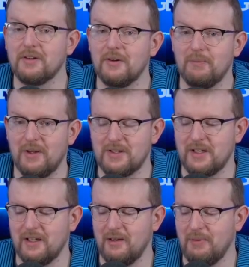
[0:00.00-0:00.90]
Ogre
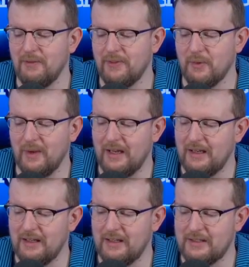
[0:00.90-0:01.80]
punching above their
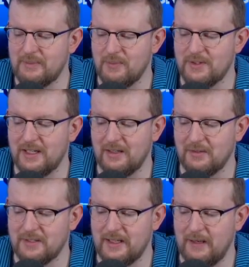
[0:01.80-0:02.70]
weight in this
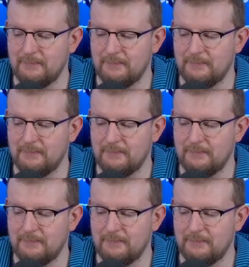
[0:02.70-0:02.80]
particular set.